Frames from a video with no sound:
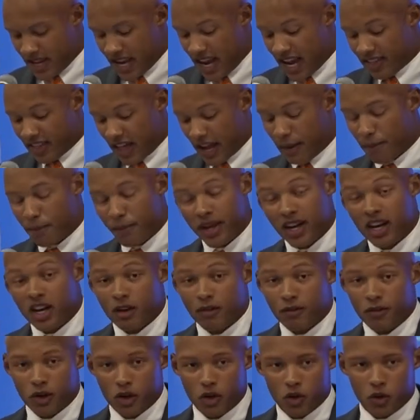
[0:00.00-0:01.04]
And like many
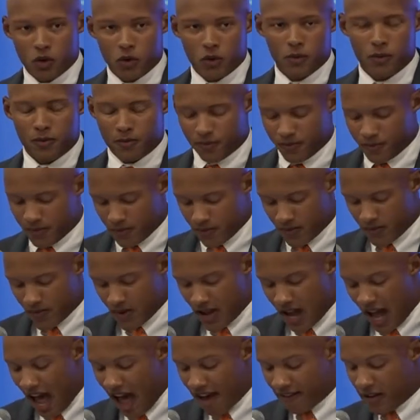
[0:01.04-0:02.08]
of you,
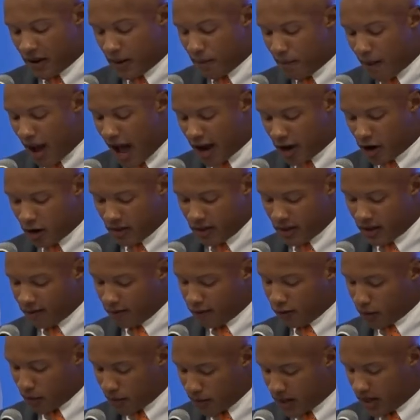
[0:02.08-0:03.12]
I've admired them
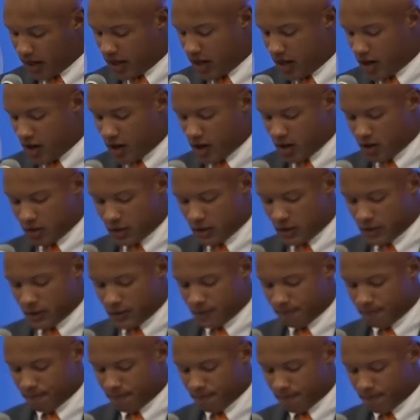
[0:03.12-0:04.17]
for many
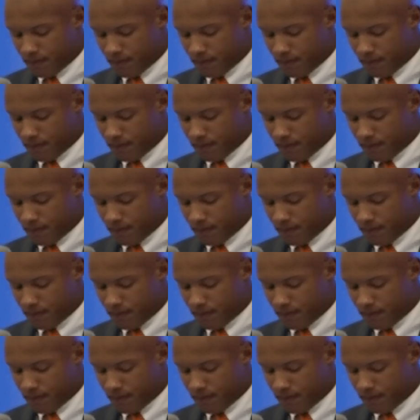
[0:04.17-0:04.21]
years.